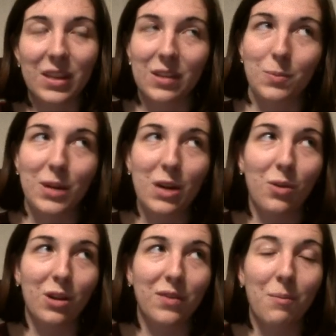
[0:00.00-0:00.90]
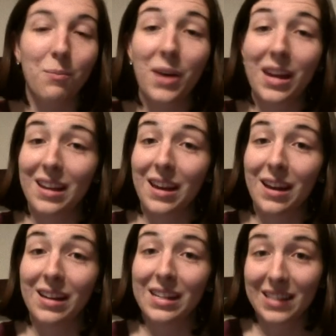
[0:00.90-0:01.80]
This being one of them, but
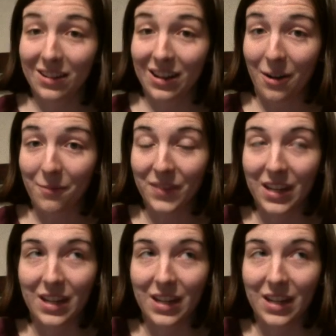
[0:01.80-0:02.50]
it's here now.